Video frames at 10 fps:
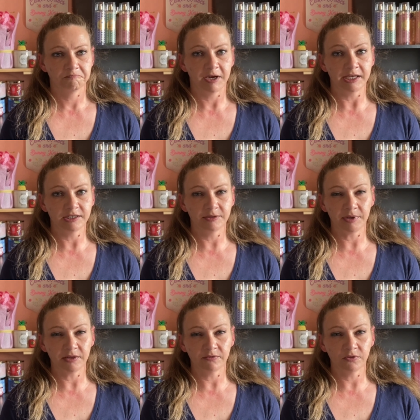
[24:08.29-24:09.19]

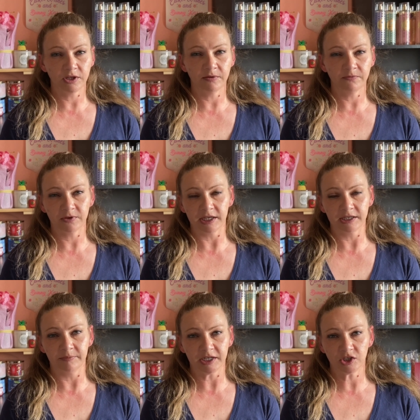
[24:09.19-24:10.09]
estimate for them for like
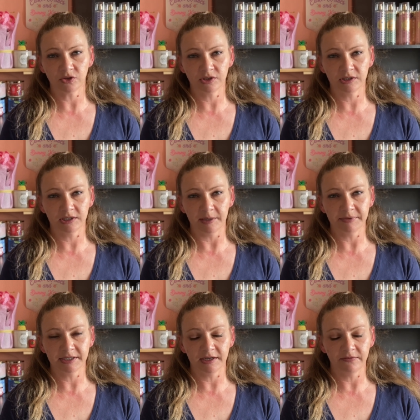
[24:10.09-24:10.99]
the miniature type
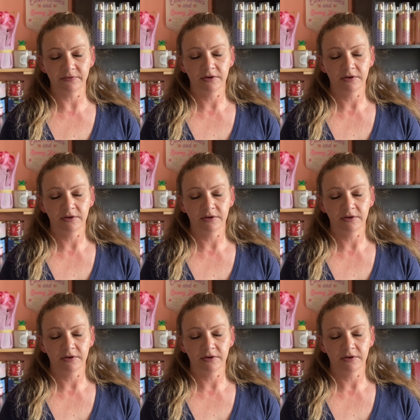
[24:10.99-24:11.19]
of stuff,